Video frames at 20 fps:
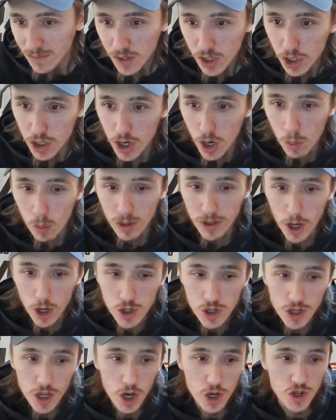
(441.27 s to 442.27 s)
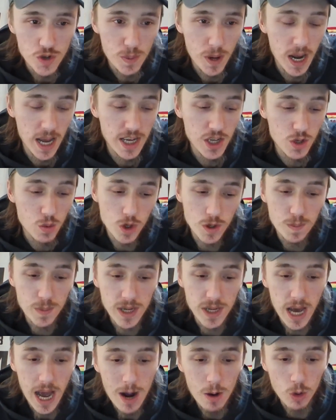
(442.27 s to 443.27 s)
those plays would
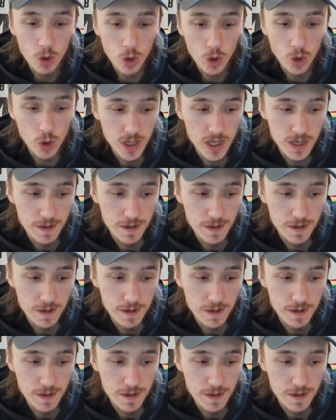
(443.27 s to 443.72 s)
be outlawed